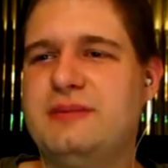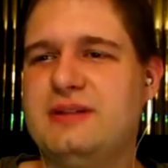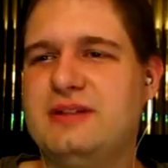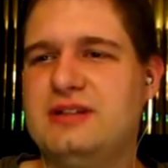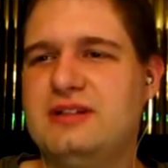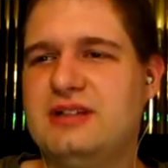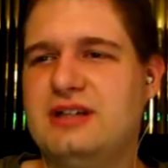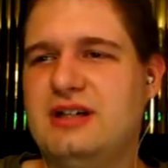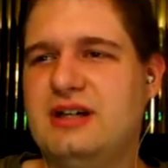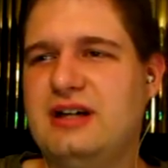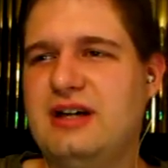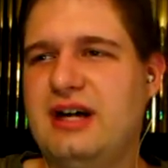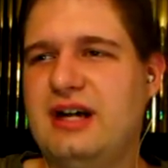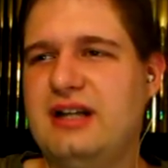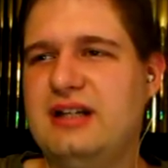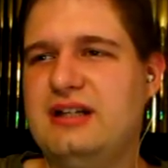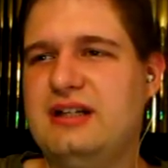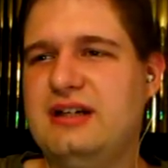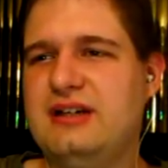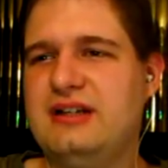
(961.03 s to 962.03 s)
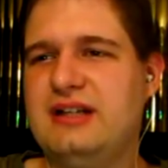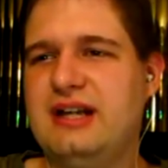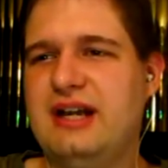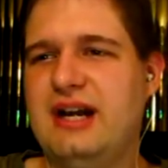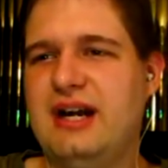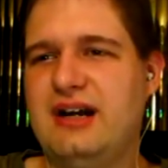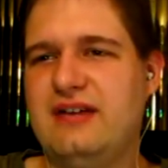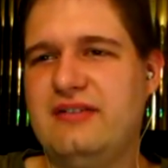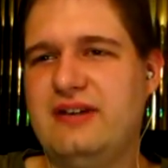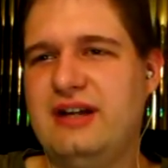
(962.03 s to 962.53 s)
but uh, I didn't really
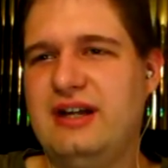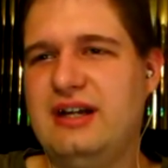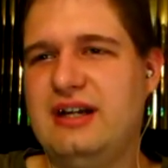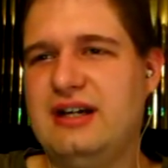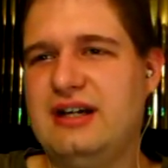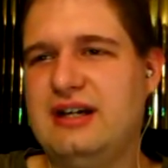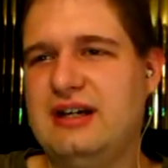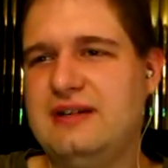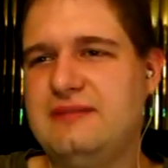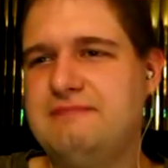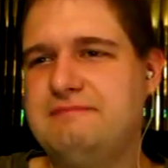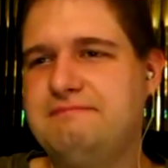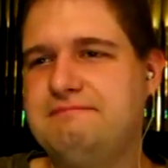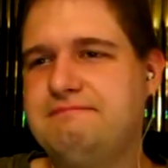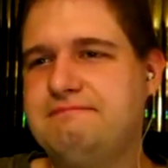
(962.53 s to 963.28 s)
have a uh,